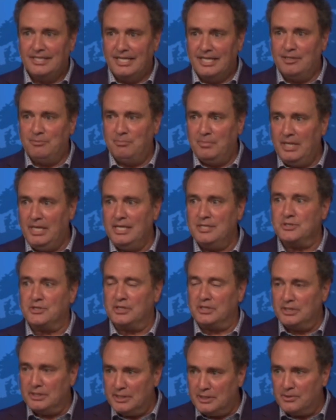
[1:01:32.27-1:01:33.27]
It means
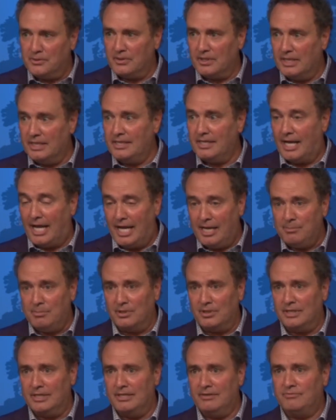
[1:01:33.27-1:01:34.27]
literally, I
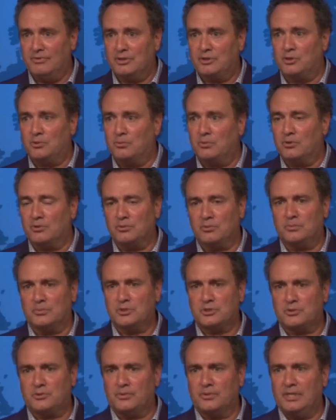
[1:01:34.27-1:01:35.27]
believe, that the world
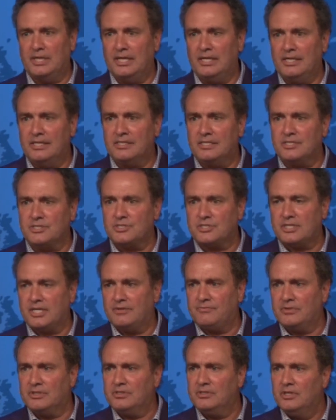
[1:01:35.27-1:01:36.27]
was created in
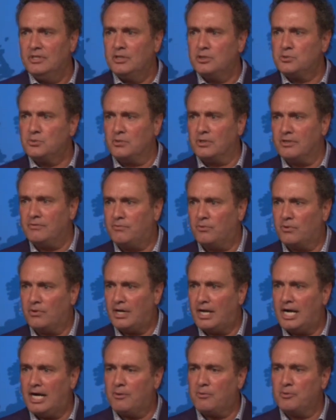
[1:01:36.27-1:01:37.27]
7
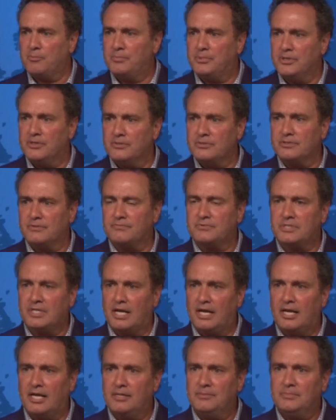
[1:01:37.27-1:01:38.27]
24-hour periods of
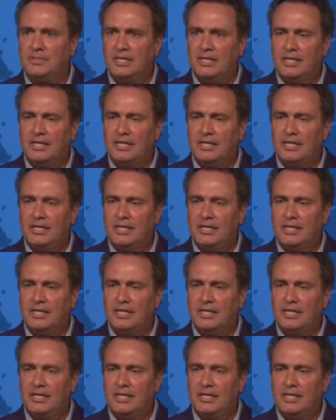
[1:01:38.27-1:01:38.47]
time.